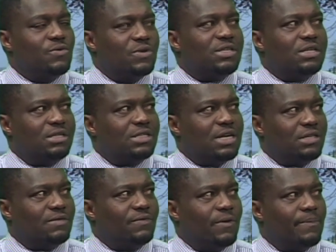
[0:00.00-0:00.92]
was
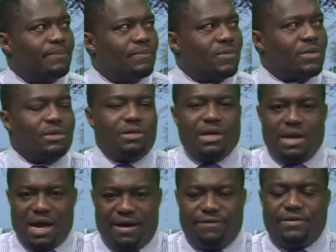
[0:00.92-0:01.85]
successful. Mm-hmm.
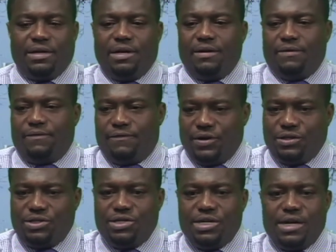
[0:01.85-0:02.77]
Then after the
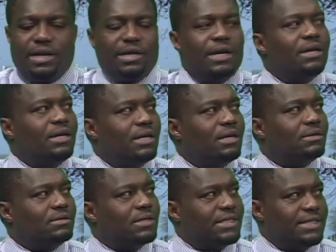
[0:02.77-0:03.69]
first year, then the,
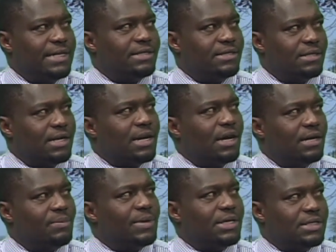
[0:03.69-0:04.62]
the state and the
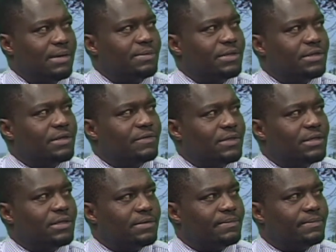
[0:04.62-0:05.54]
county picks up the
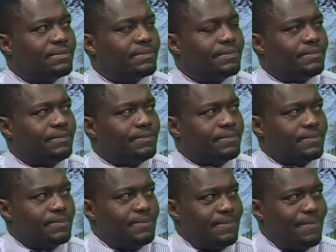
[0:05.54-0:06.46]
services. We've
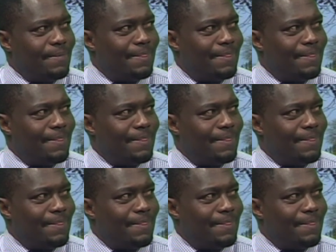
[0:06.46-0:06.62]
had